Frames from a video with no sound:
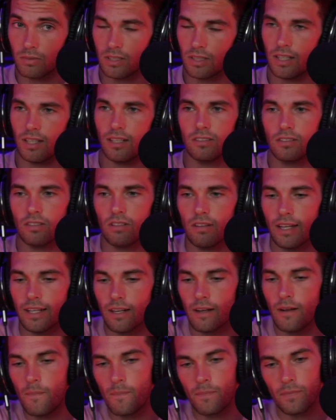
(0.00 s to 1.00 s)
saying. So
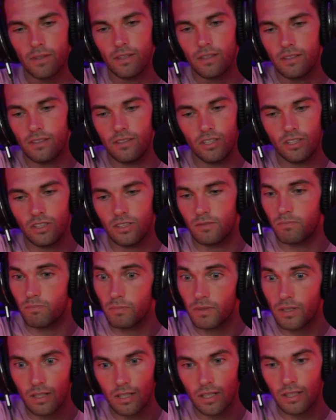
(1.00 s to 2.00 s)
like, just
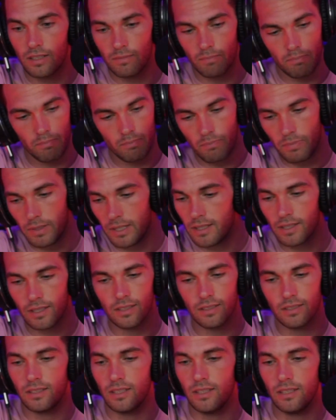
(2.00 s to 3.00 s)
being
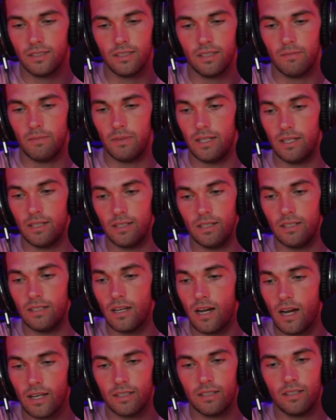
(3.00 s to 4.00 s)
consistent, man, and
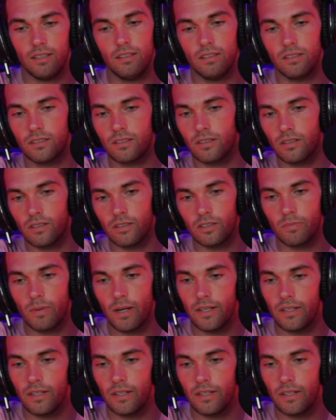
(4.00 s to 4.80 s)
not getting discouraged by